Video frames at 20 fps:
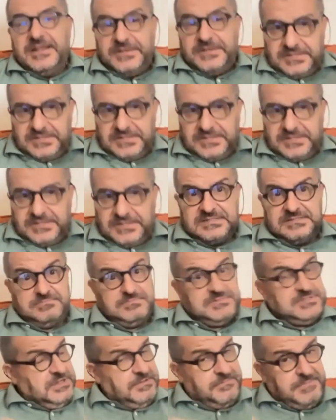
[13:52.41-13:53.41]
And this is
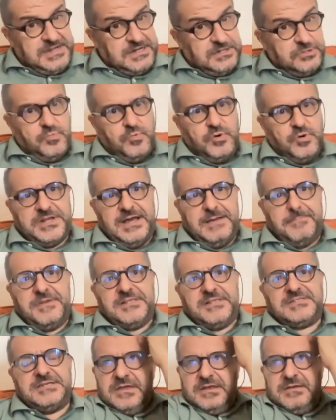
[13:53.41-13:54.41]
similar to what
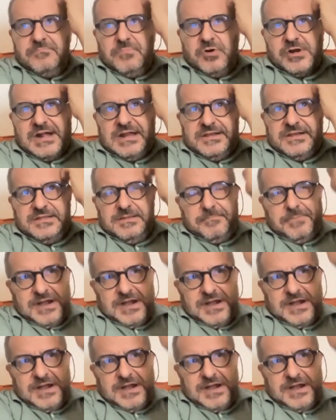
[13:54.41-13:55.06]
happens in morality.